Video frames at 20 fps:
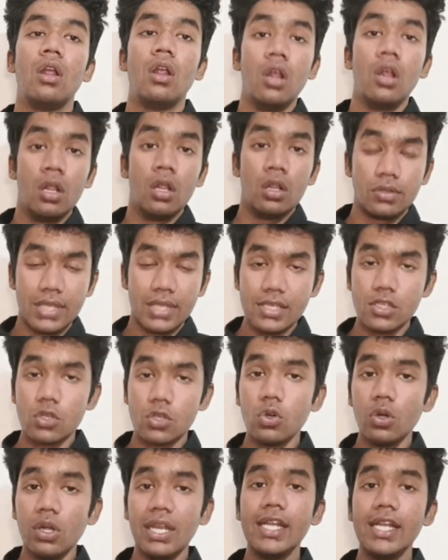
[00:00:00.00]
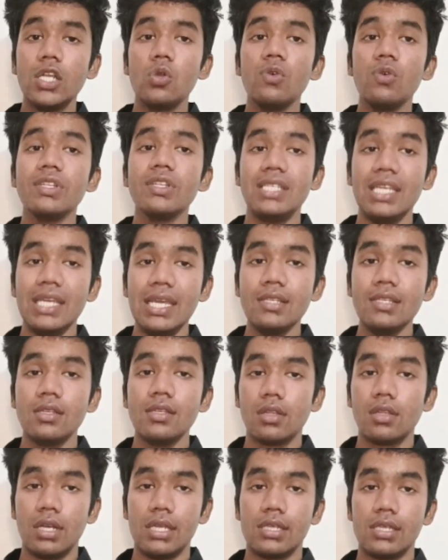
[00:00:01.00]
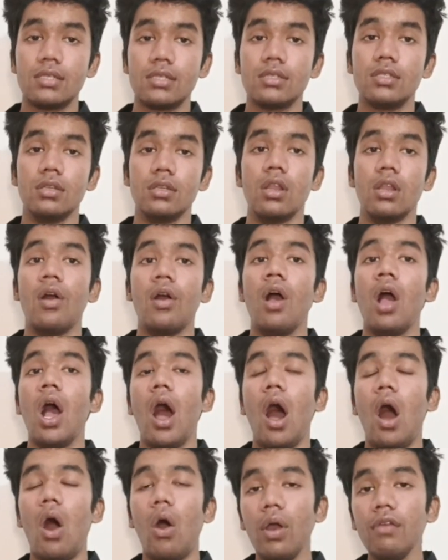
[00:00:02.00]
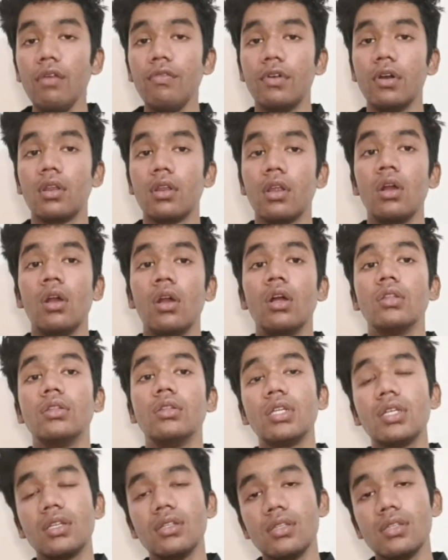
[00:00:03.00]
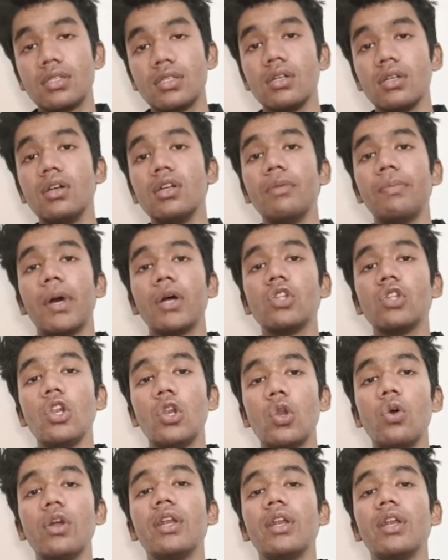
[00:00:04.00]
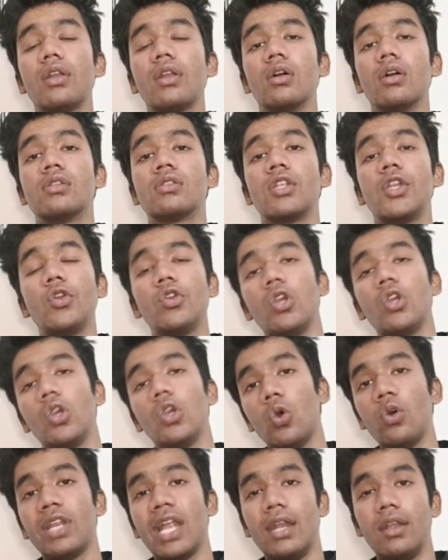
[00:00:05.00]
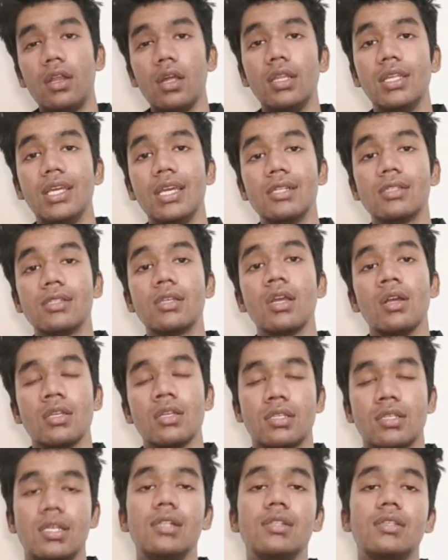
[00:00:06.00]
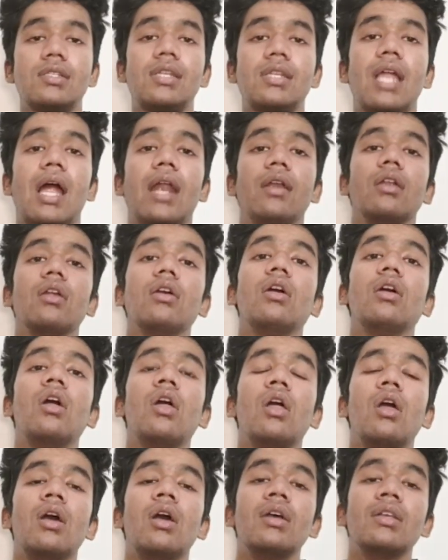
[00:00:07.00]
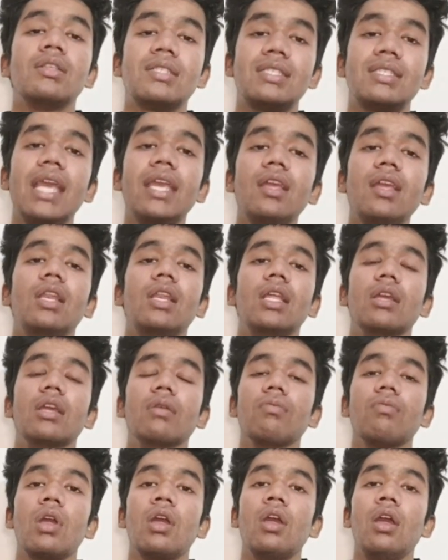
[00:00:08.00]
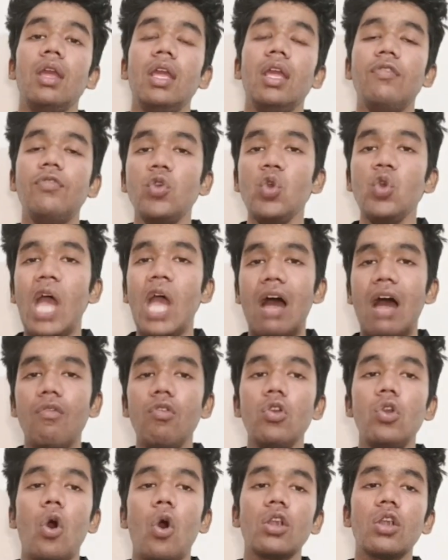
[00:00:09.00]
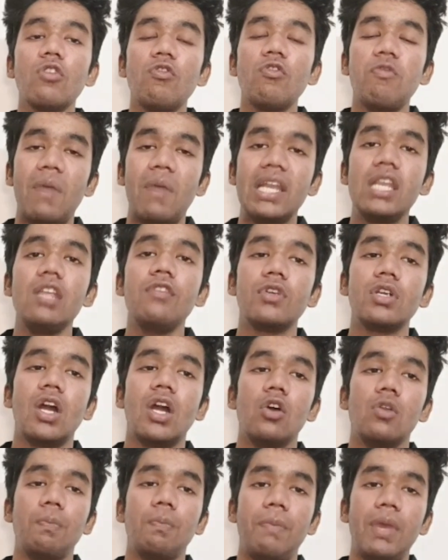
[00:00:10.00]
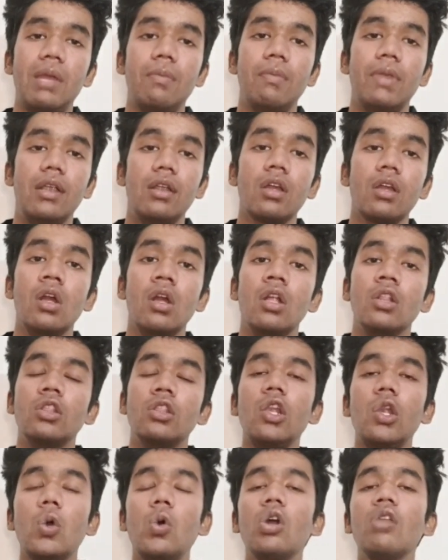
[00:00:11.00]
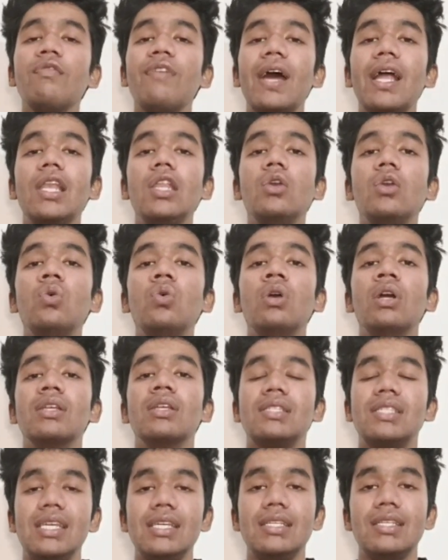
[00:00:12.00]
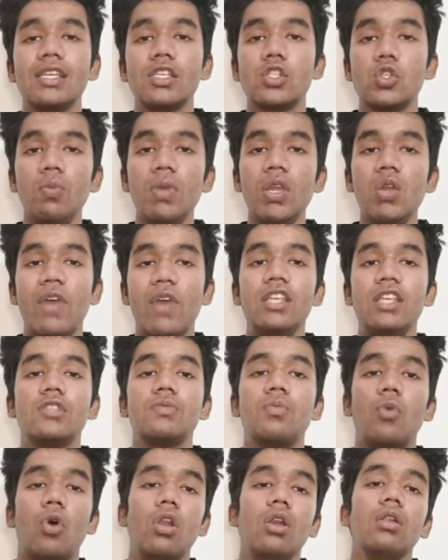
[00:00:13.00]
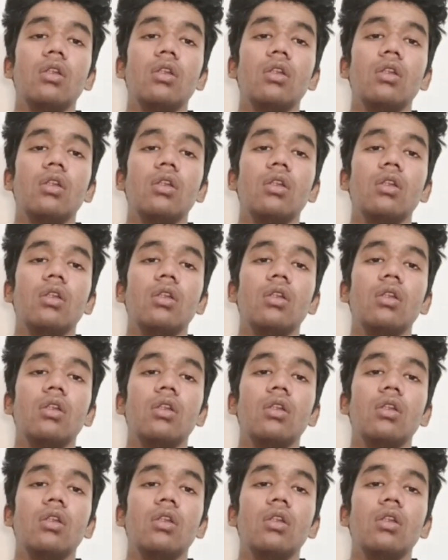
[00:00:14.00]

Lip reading: This could lead to a change in the decision. However, the concern about the low returns due to low rental yields still stand. Secondly, if you have a lot of money for down payment, the loan value ceases to be very small.